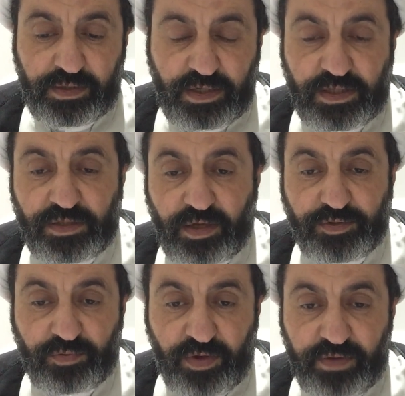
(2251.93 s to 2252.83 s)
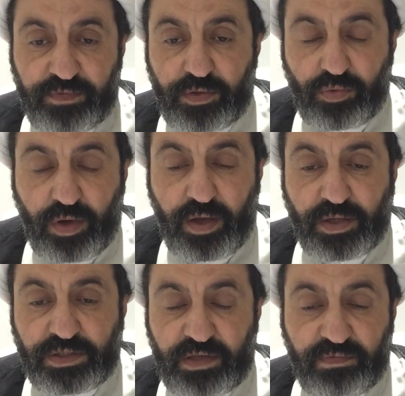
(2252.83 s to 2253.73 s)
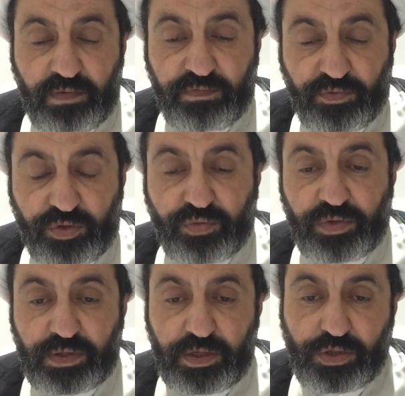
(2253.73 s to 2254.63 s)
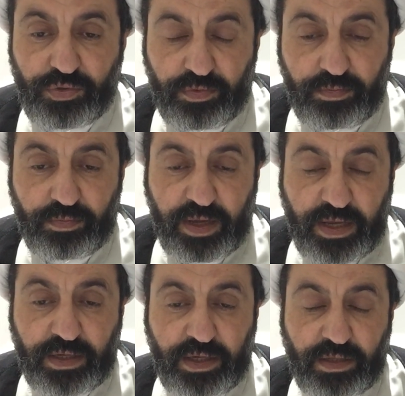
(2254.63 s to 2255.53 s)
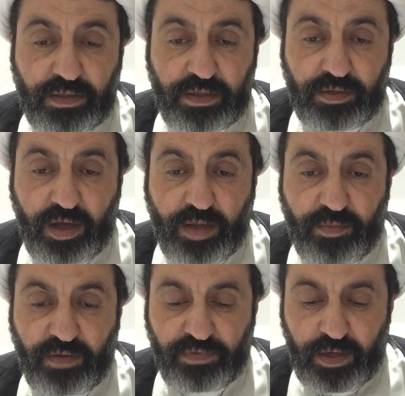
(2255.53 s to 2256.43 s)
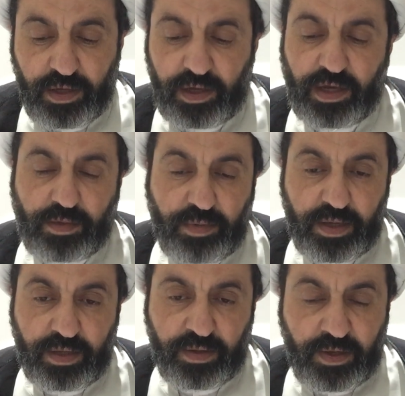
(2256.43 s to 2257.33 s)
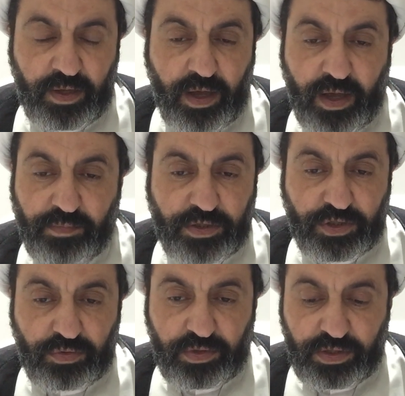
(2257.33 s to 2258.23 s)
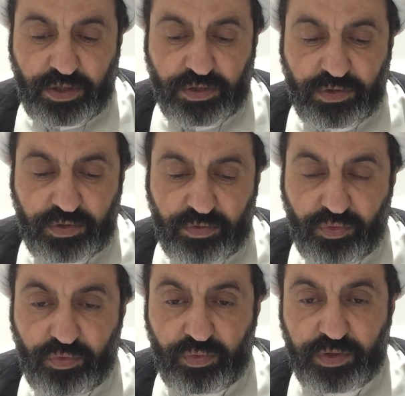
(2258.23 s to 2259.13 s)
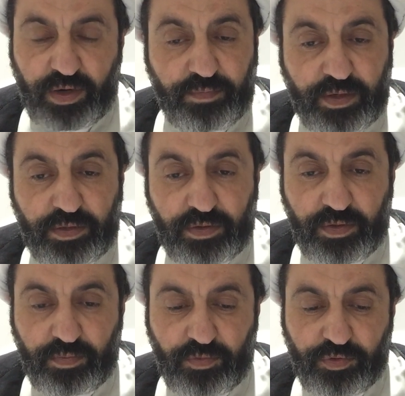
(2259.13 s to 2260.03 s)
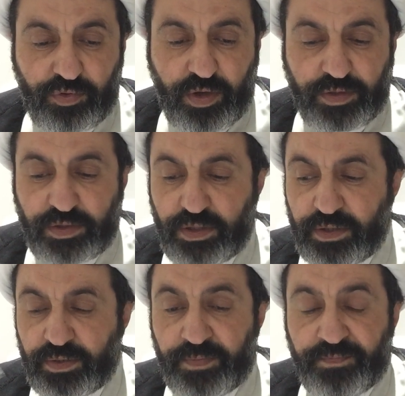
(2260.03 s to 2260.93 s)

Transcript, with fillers: This is also one of the du'as that we frequently should make in the time of ghaibah. I mention only these two. There are many more du'as here.